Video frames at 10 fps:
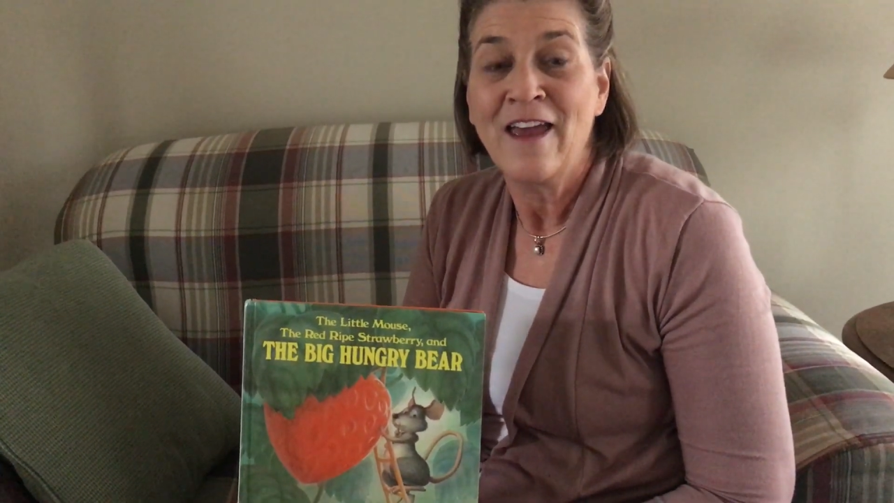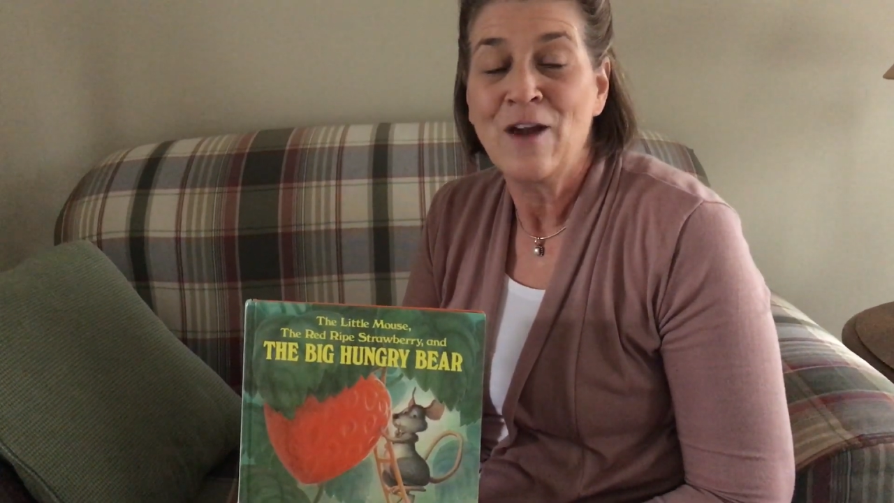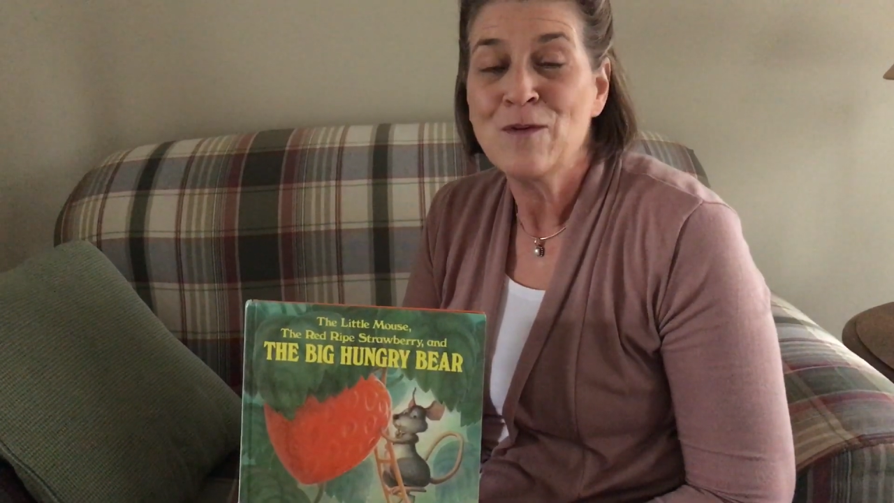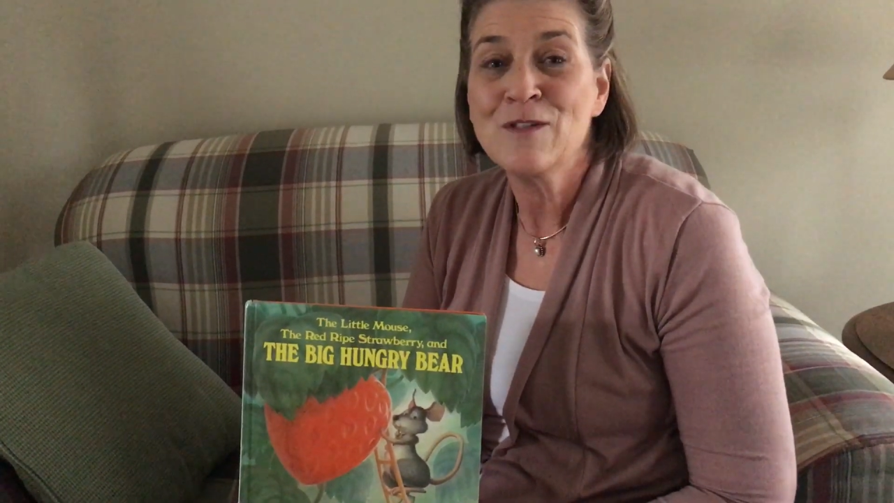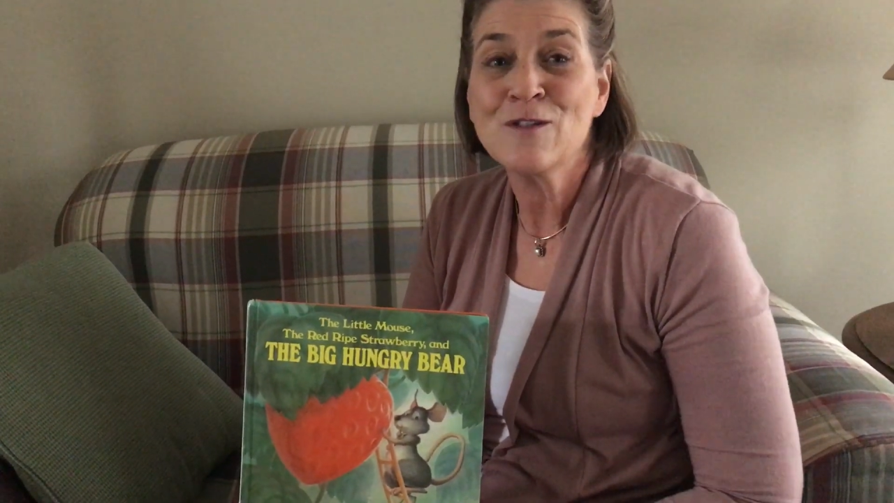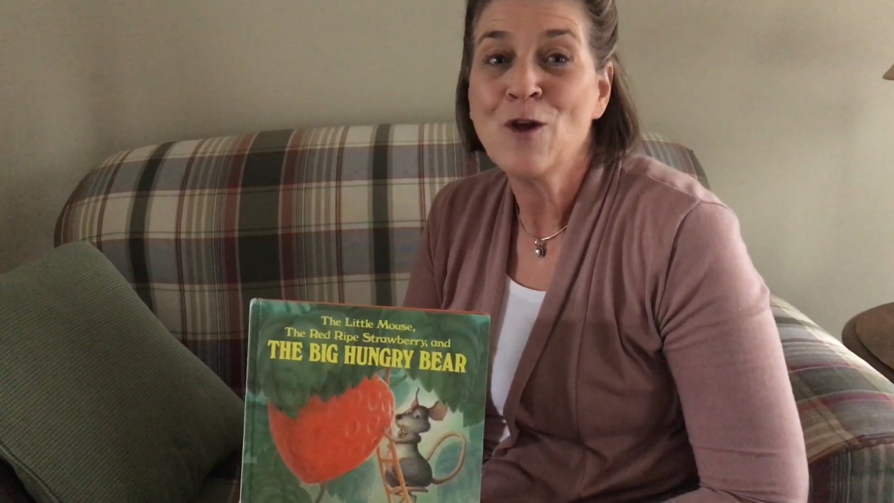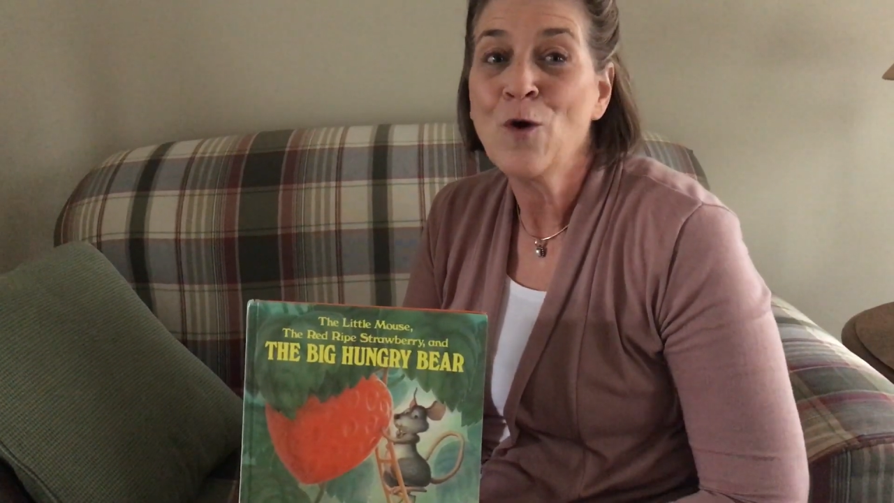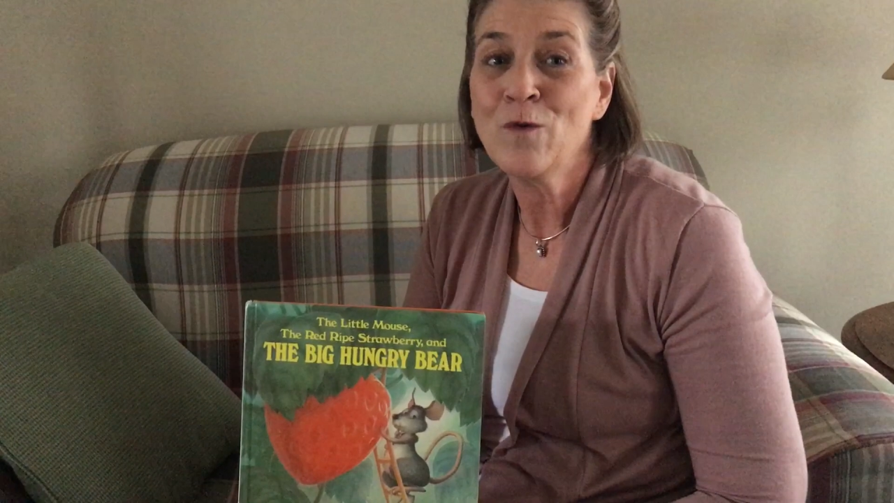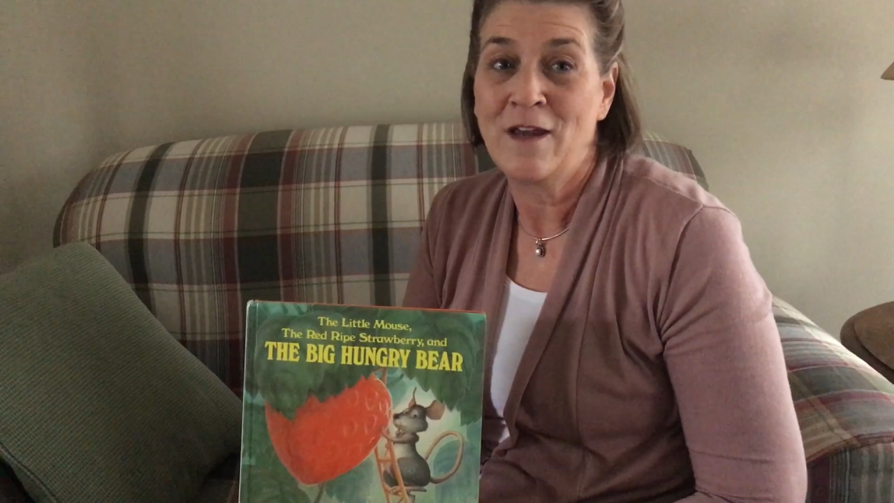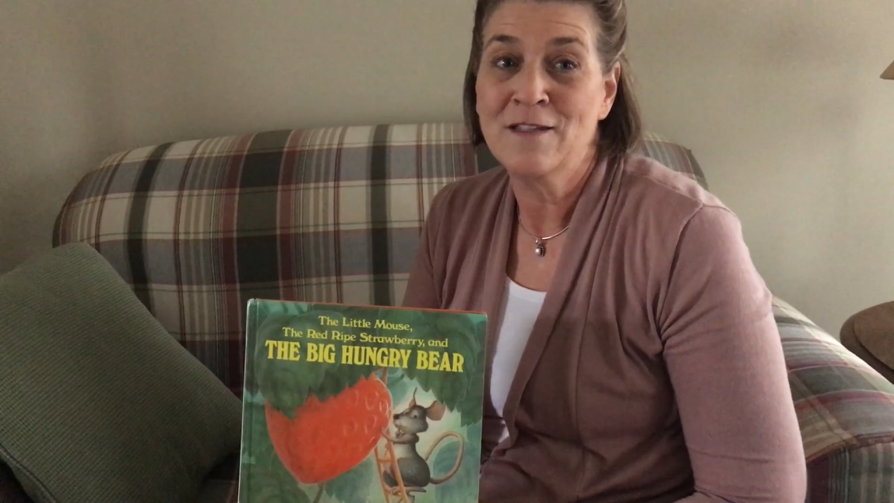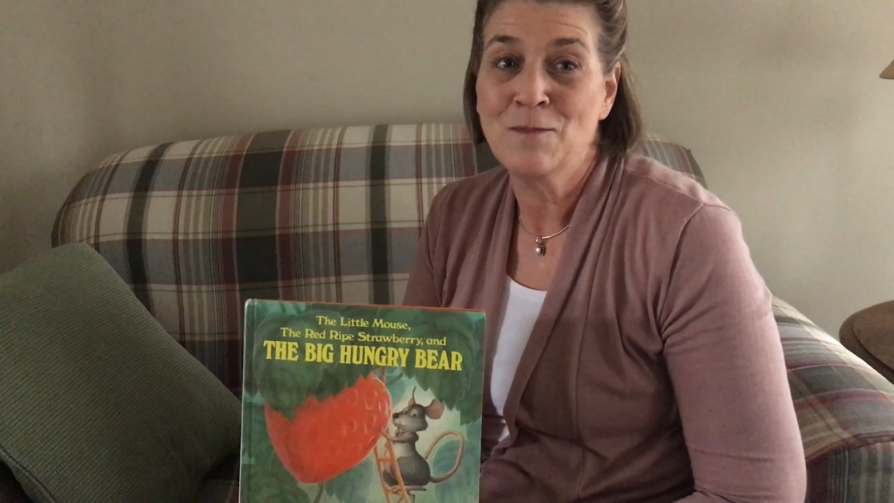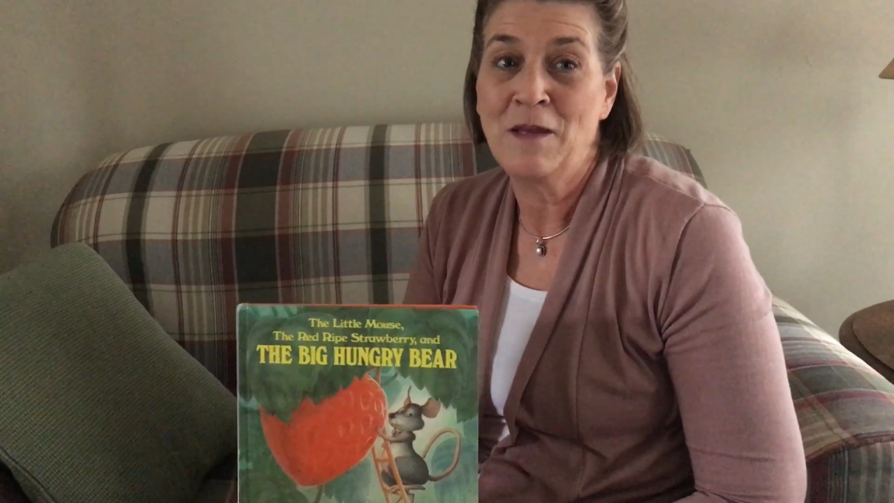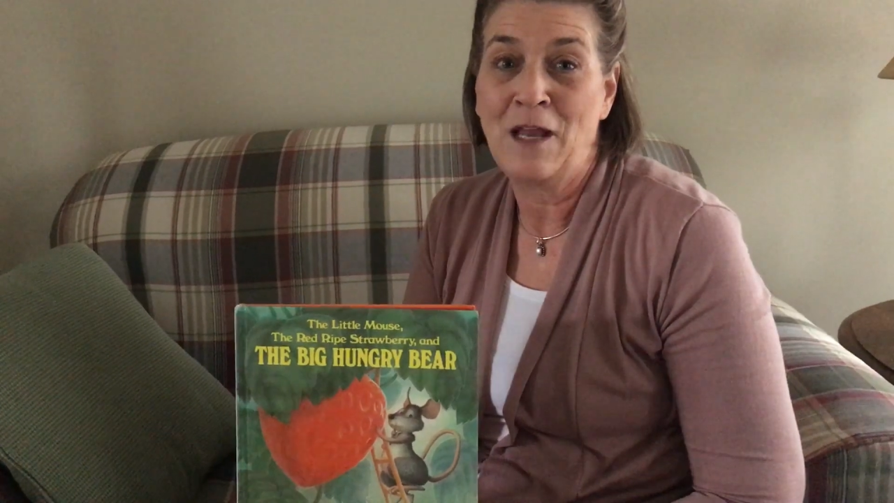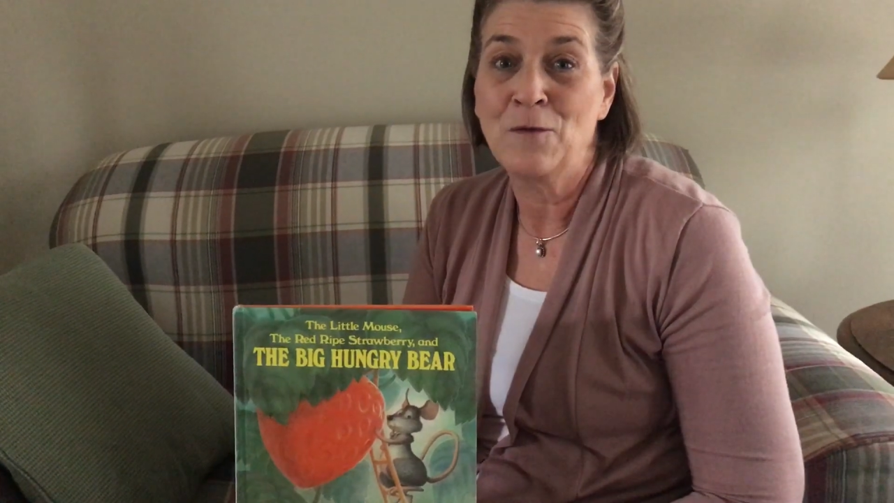It was so nice being